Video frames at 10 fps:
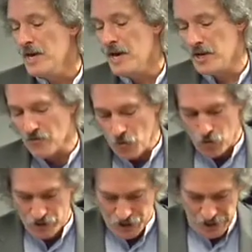And of
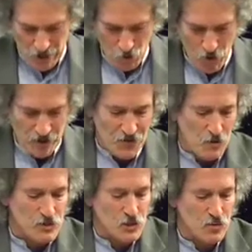course, one of
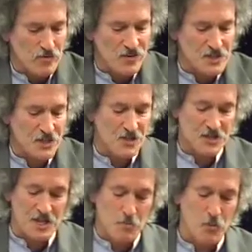those who would have visited the
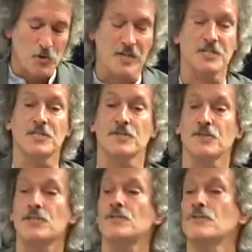temple when it still
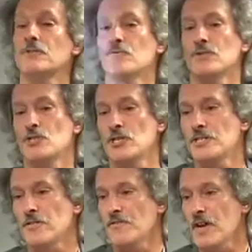stood was
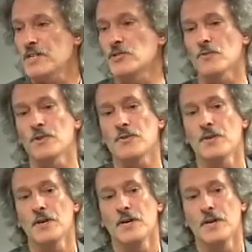Jesus of Nazareth.
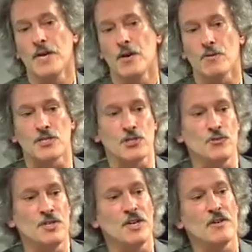He was a
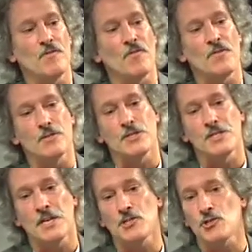Judean of the 1st
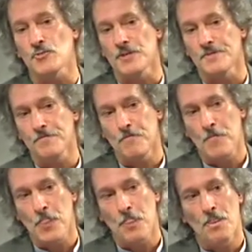century.
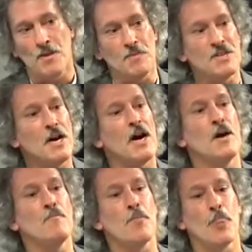The
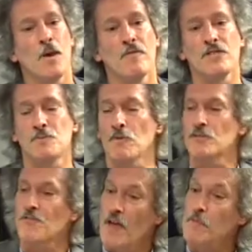time of his
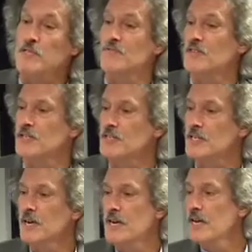most famous
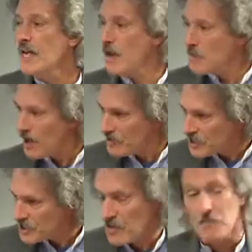visit came not in the
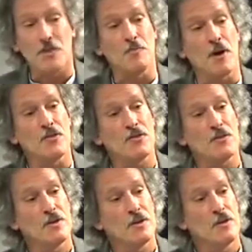7th
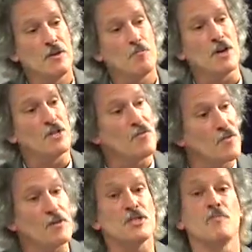month, but in the
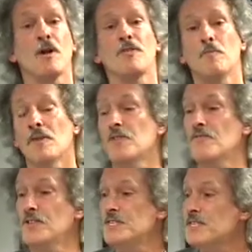1st month, the month
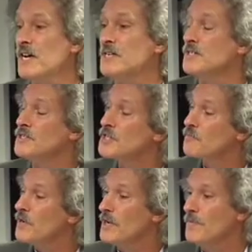of Nisan in the
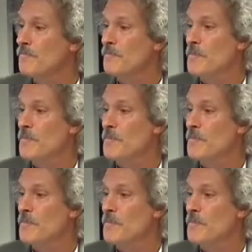spring,